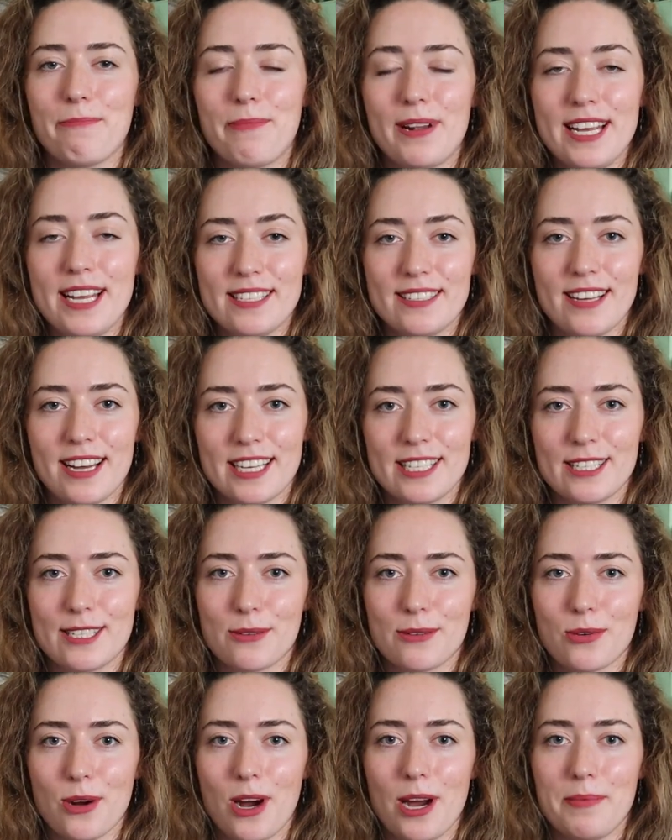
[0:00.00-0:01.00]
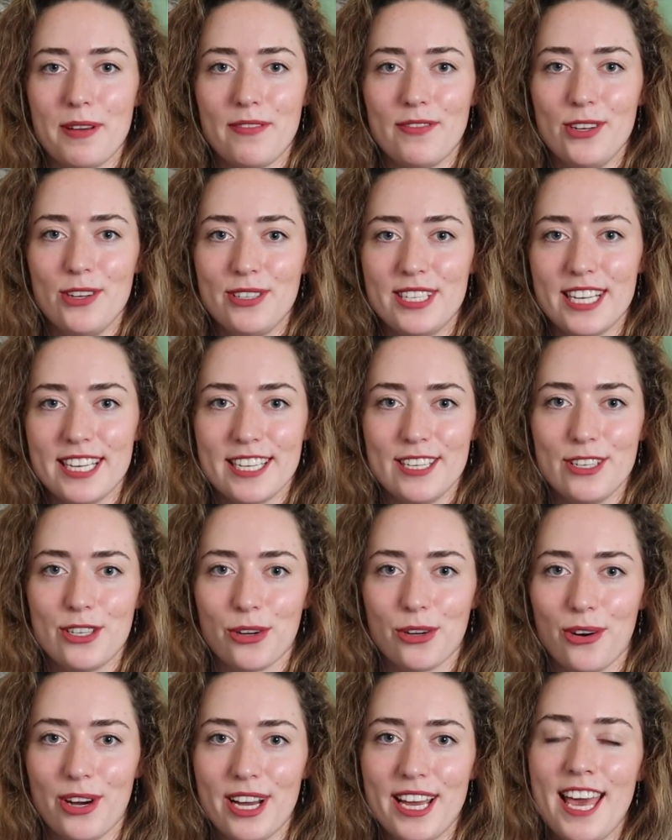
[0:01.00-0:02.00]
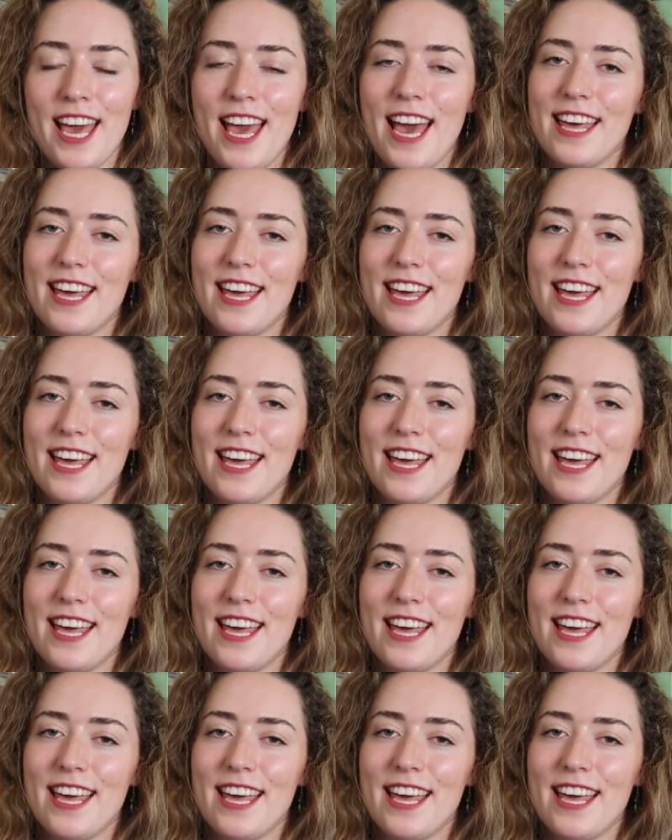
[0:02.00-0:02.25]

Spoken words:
Please like and subscribe if you did enjoy,